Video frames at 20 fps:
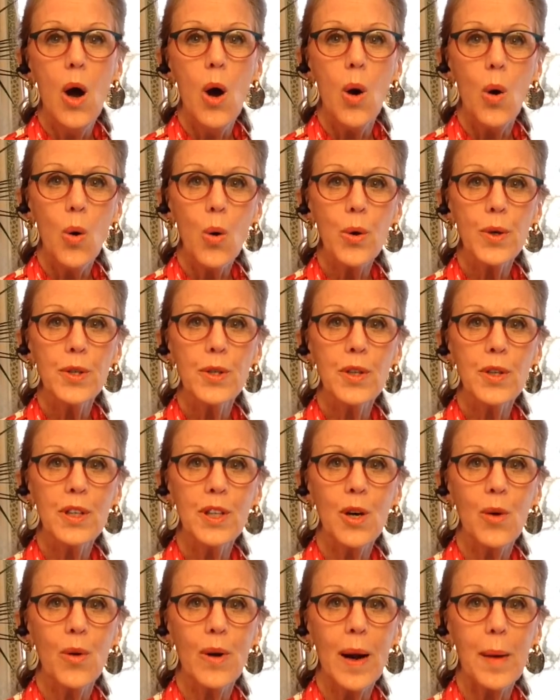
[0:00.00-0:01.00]
or you can go
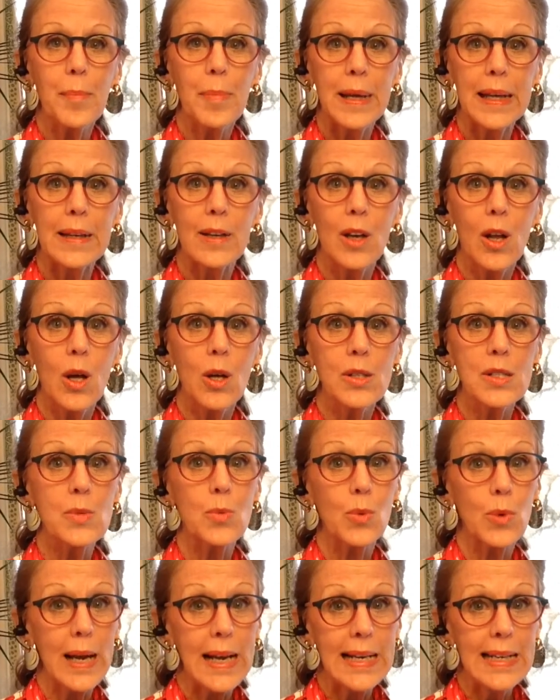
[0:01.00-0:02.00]
to our Pet Loss
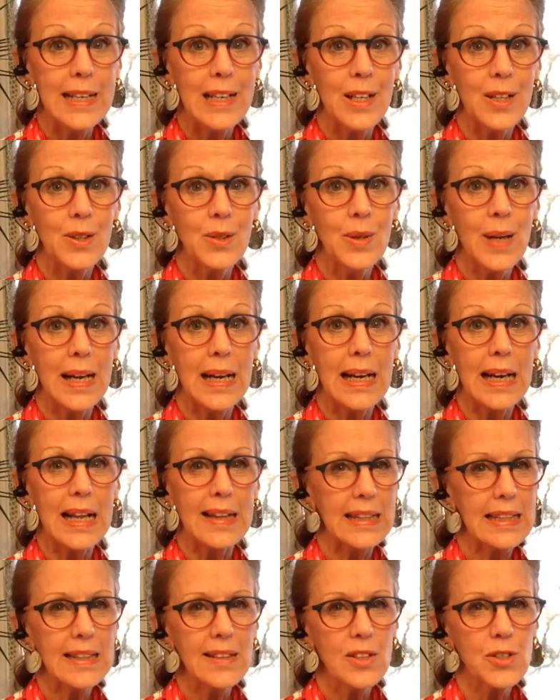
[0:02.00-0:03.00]
radio, and I
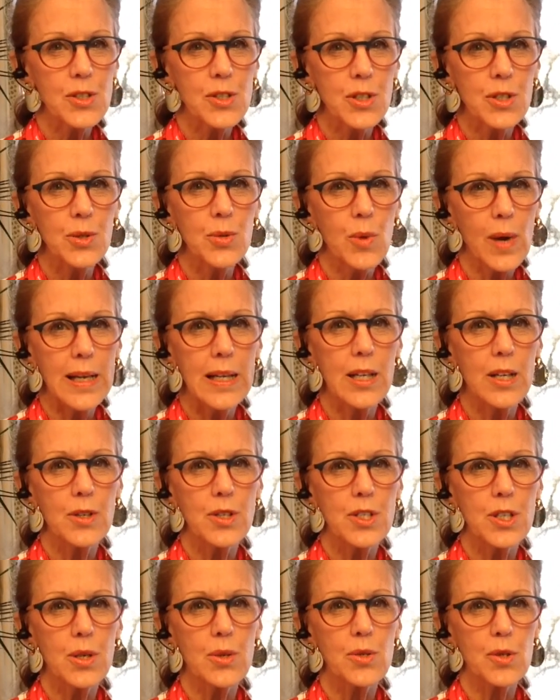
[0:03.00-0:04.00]
think there's 2 radio
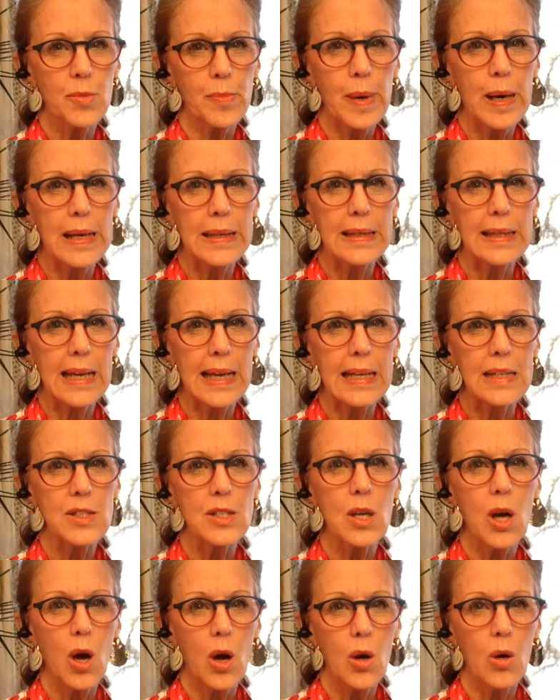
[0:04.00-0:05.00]
shows or podcasts
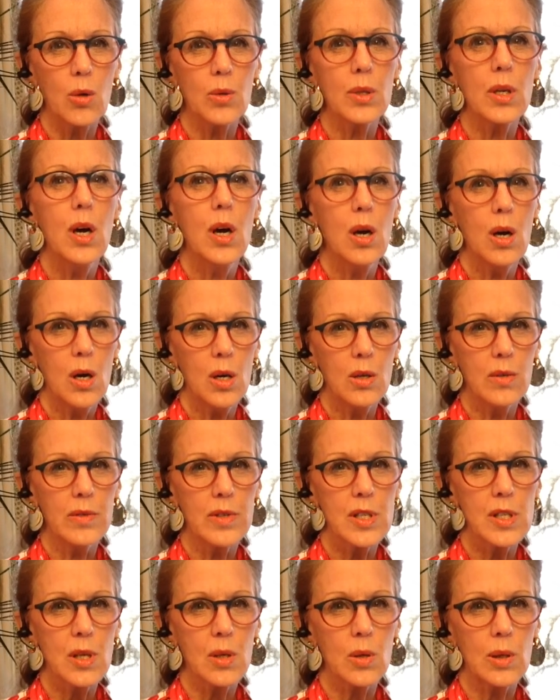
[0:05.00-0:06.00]
on
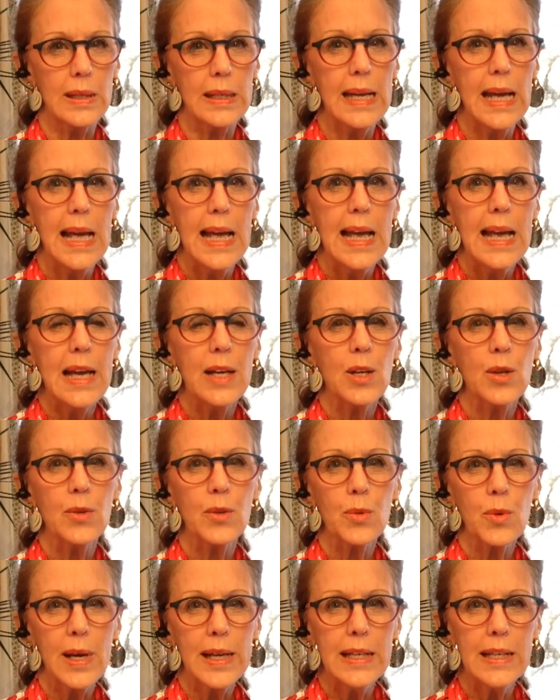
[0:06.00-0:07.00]
oversoling. And on the
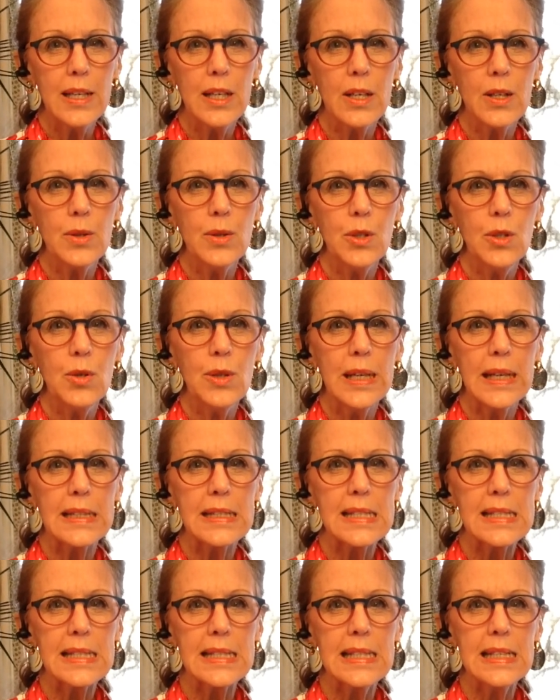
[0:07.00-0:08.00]
radio, you can
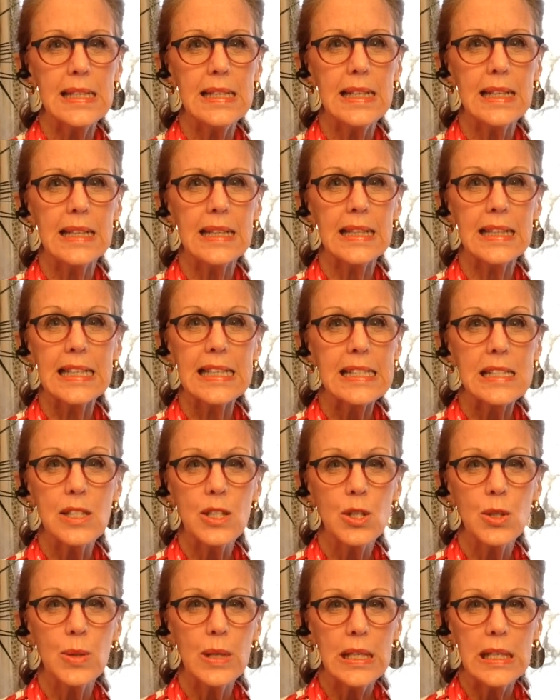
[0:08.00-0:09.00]
listen
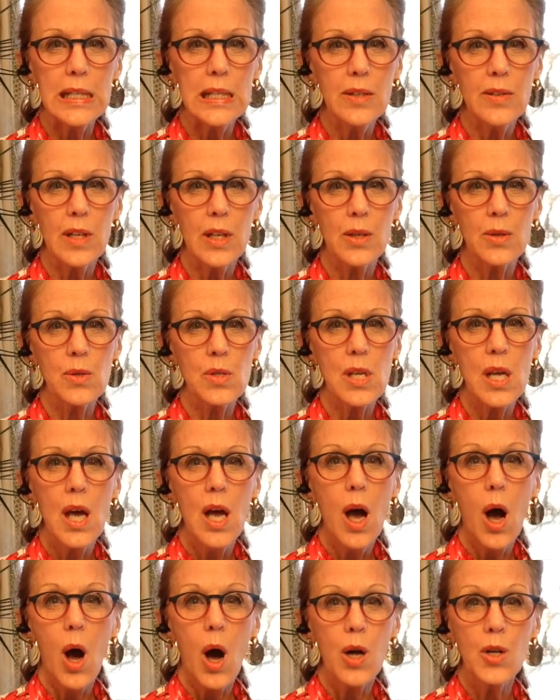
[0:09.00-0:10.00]
to any of those
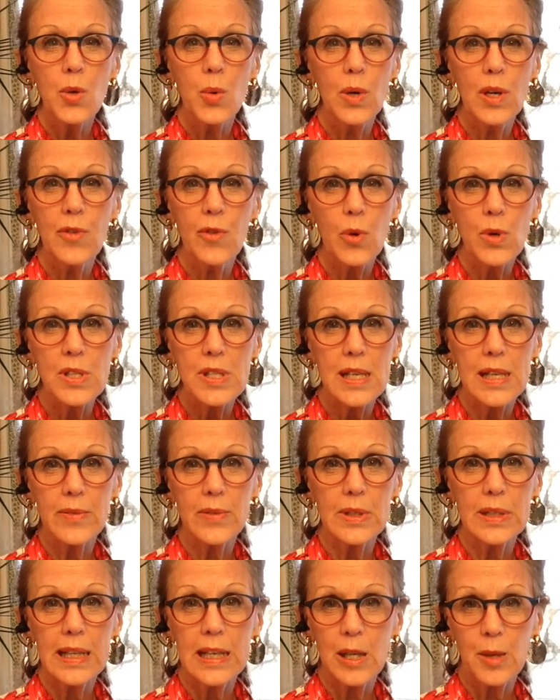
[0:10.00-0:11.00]
24/7
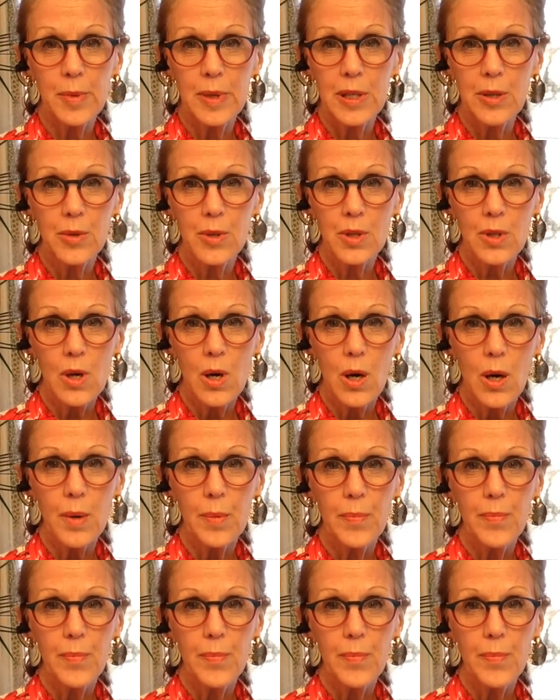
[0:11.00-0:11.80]
to help heal your heart.